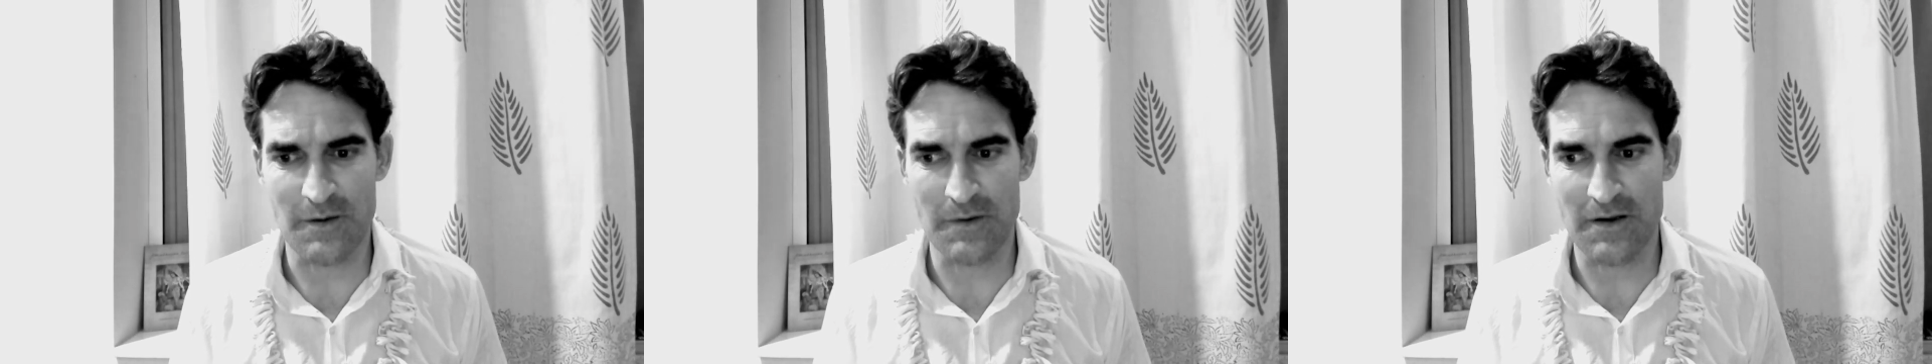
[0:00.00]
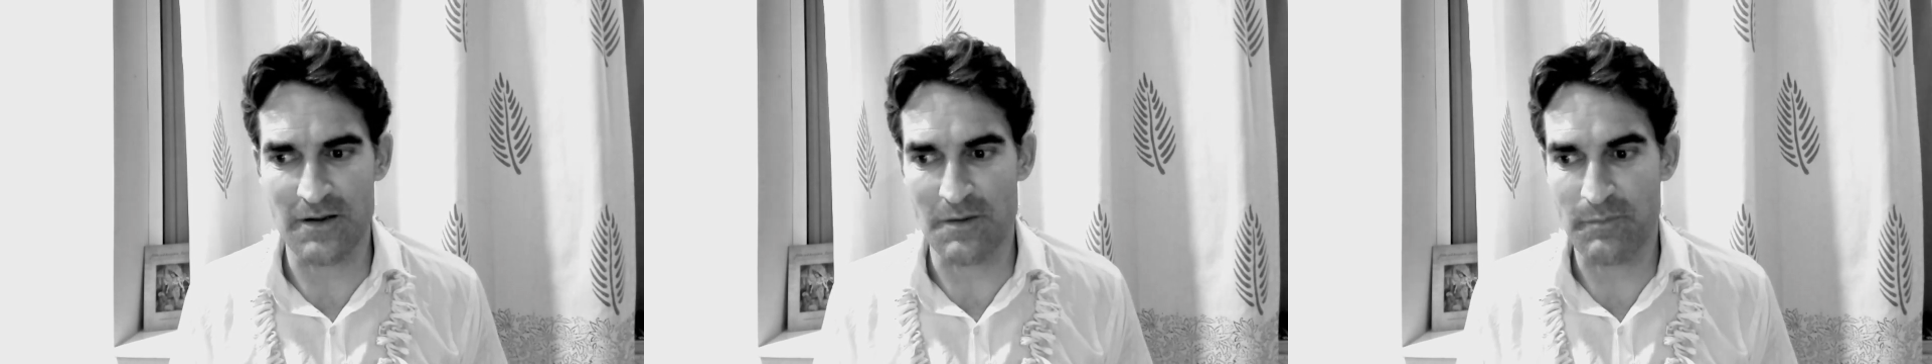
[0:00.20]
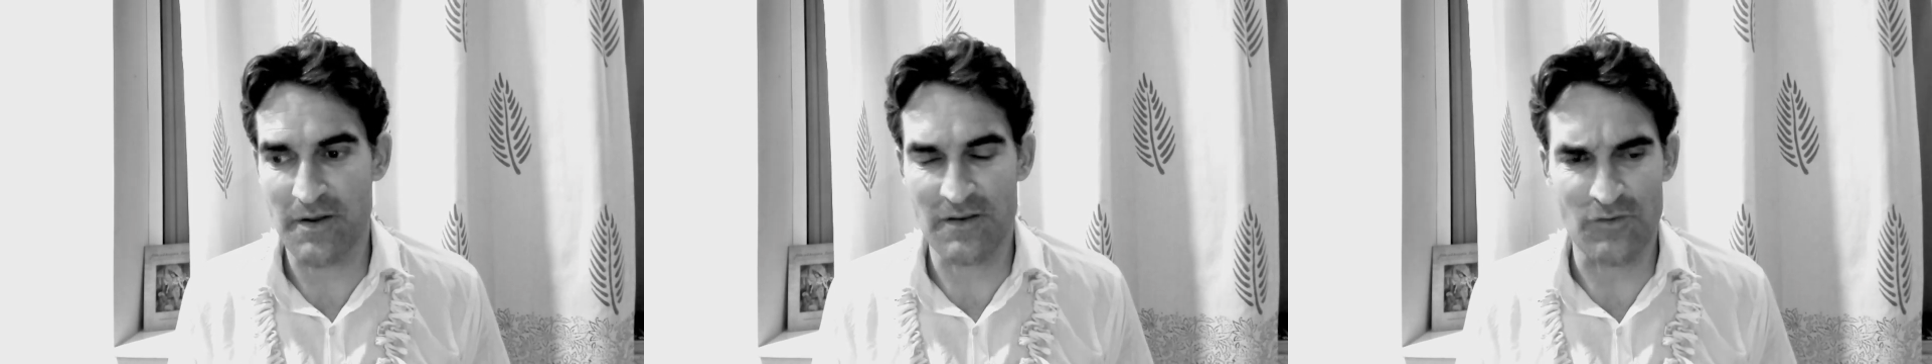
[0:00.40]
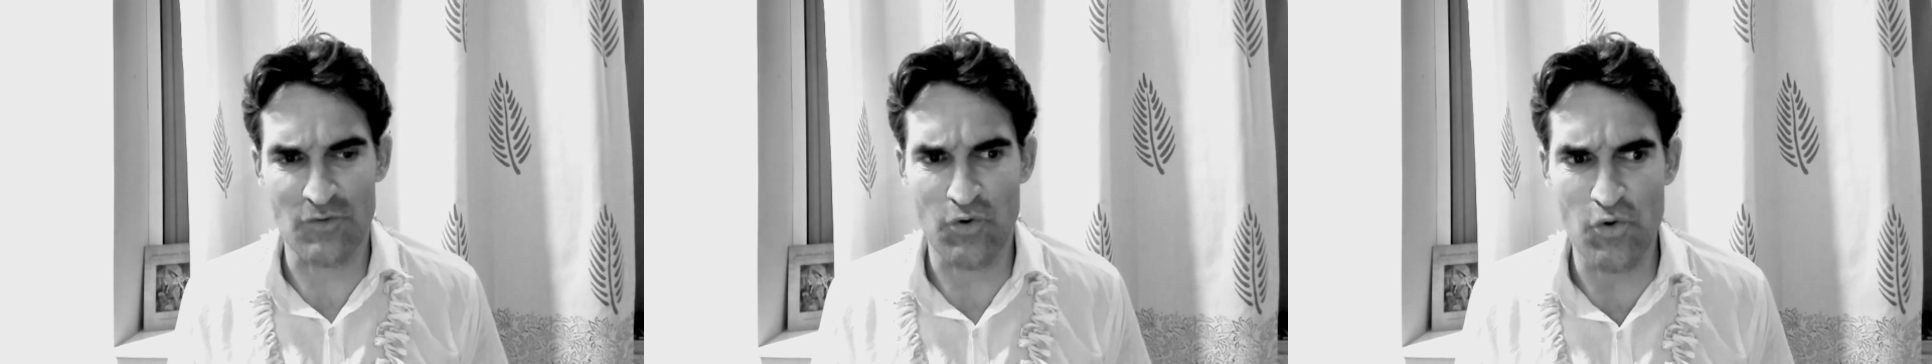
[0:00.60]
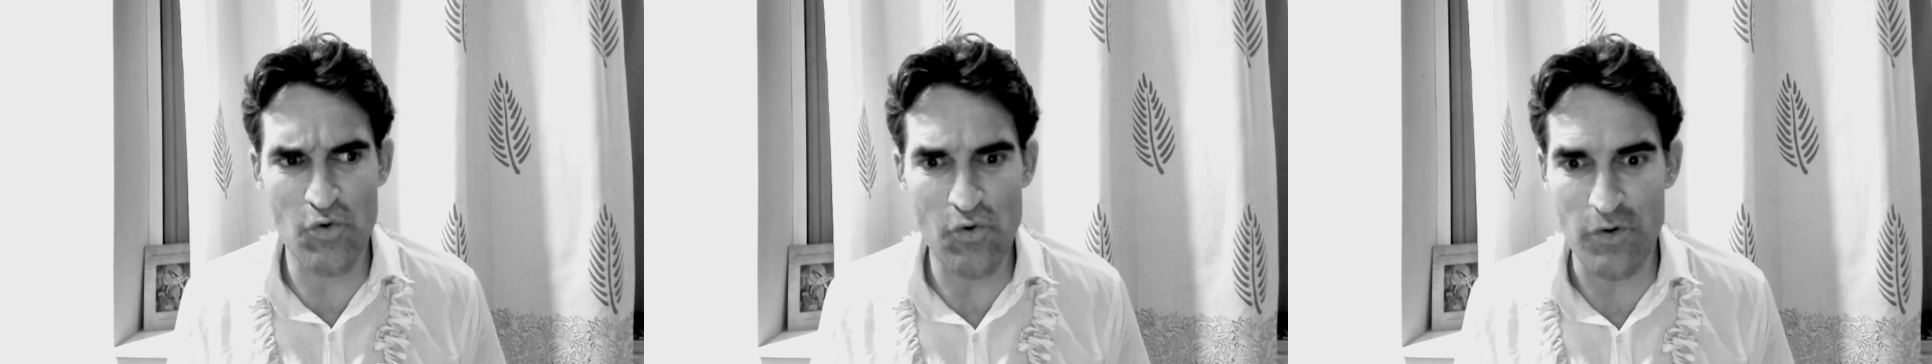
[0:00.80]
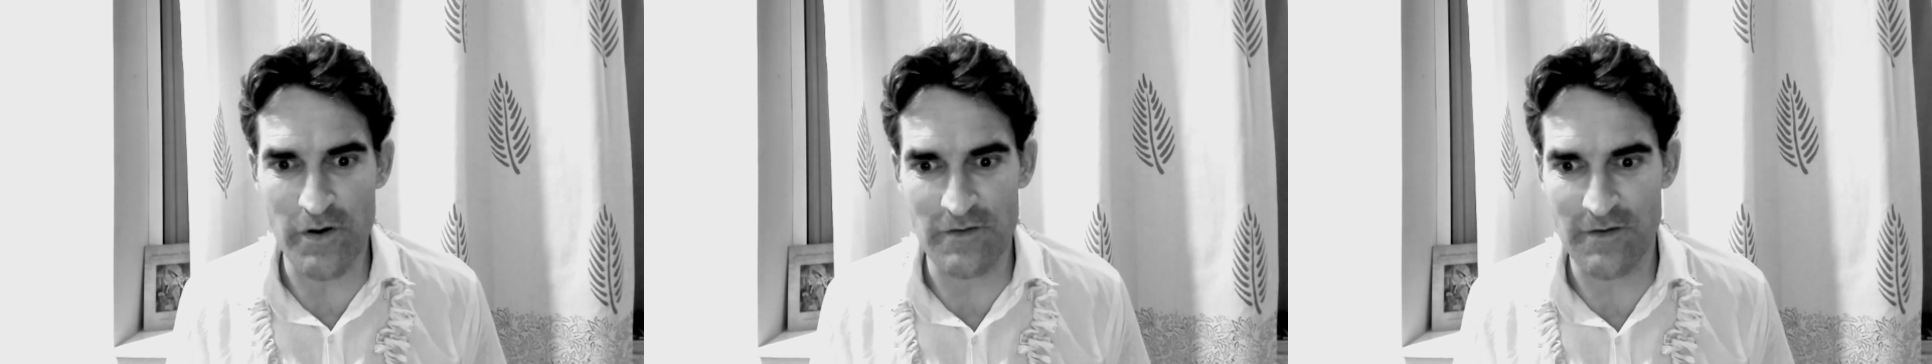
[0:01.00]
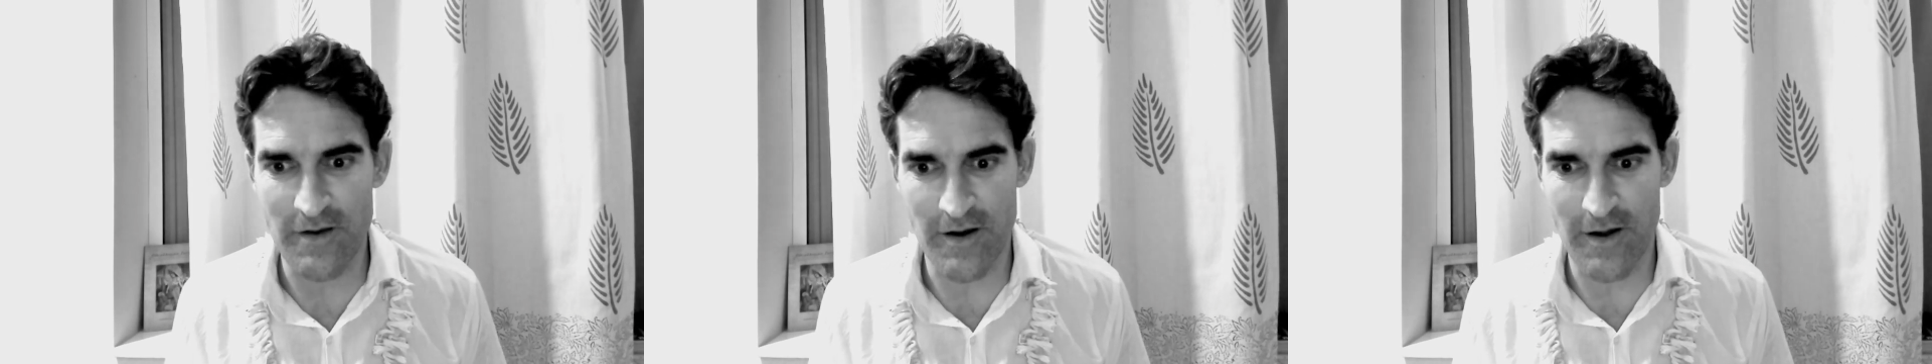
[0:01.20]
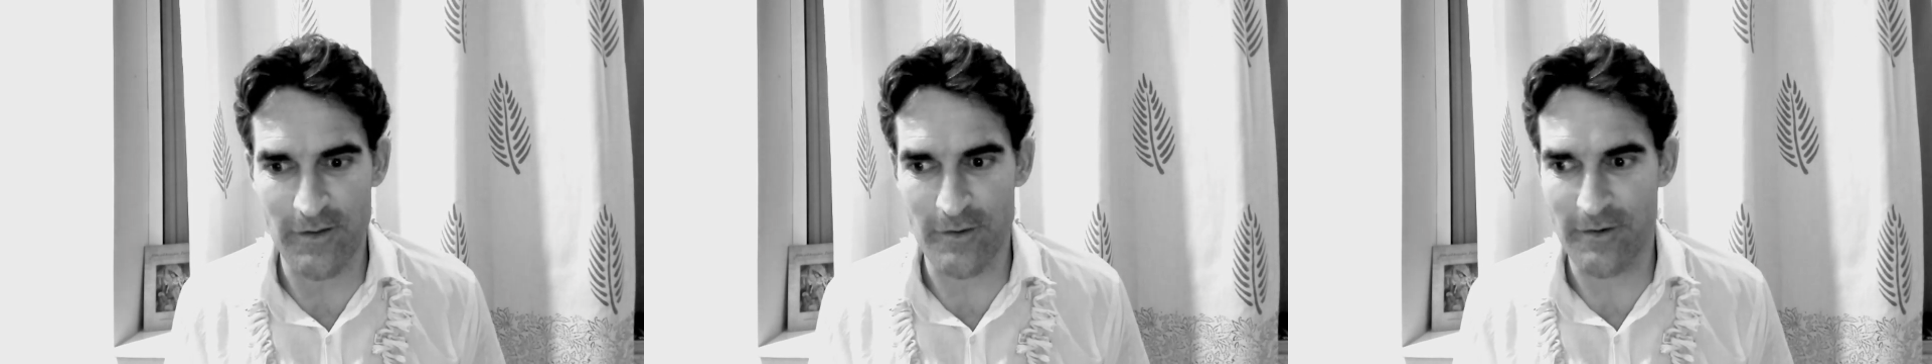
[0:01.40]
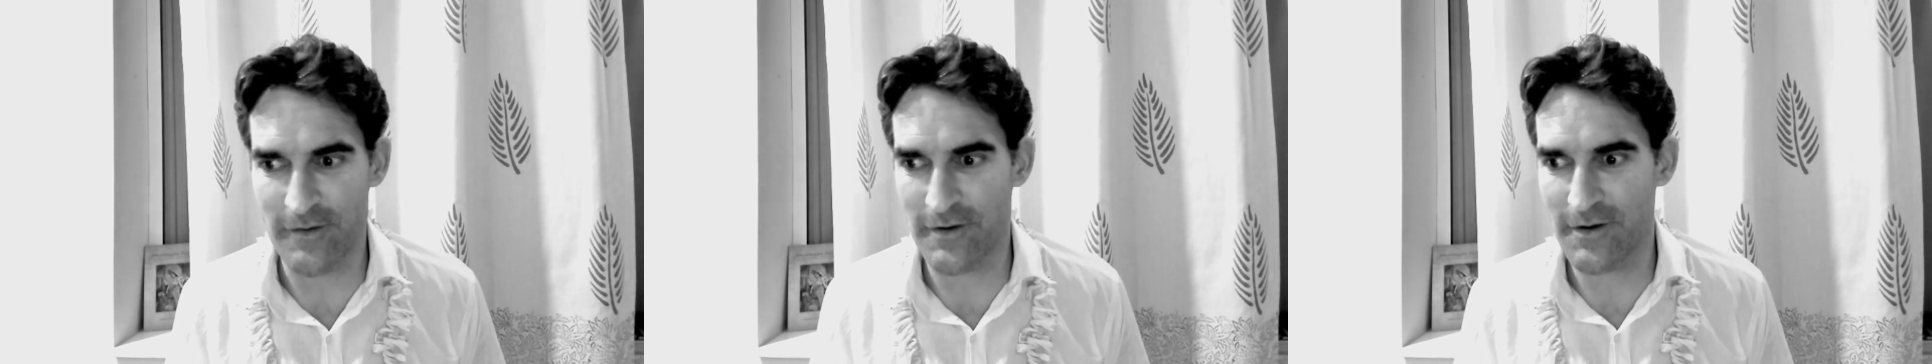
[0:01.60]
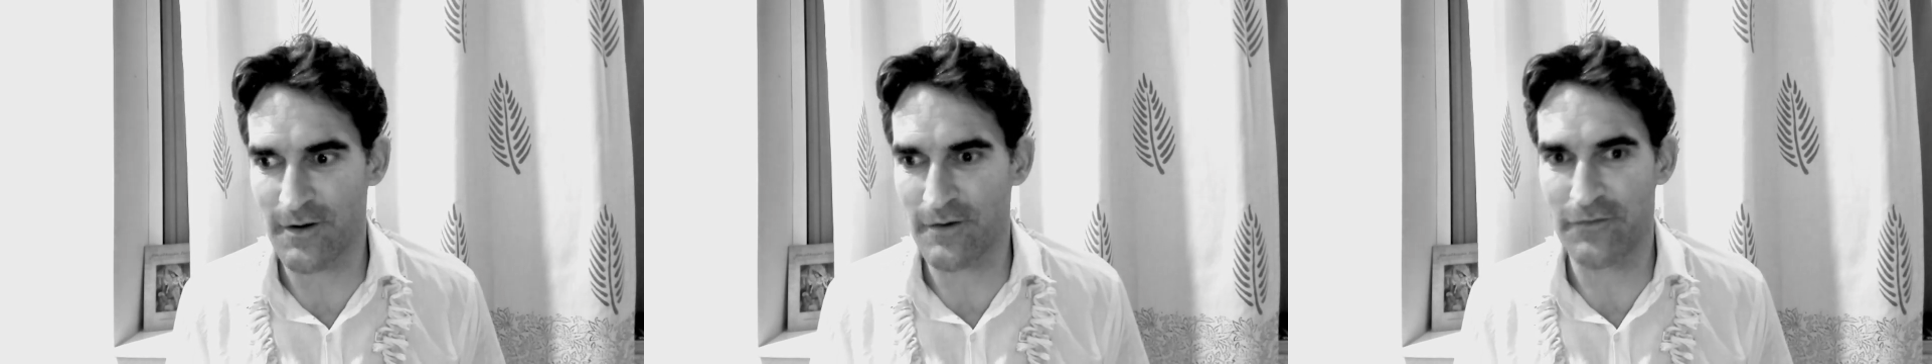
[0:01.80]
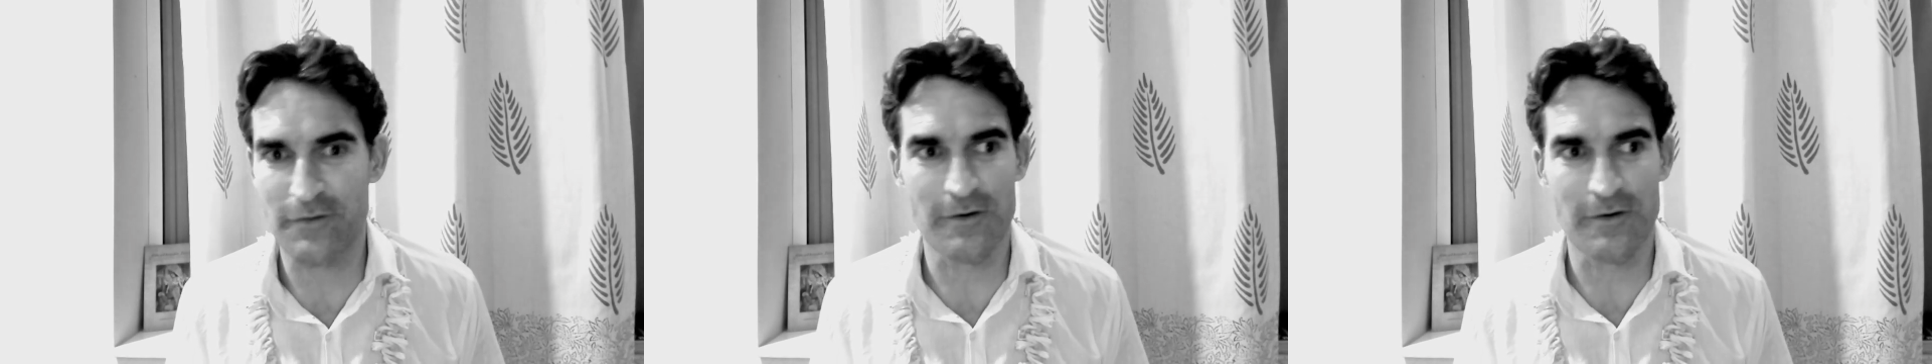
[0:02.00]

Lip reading: I mean, it depends who is the other. You know, if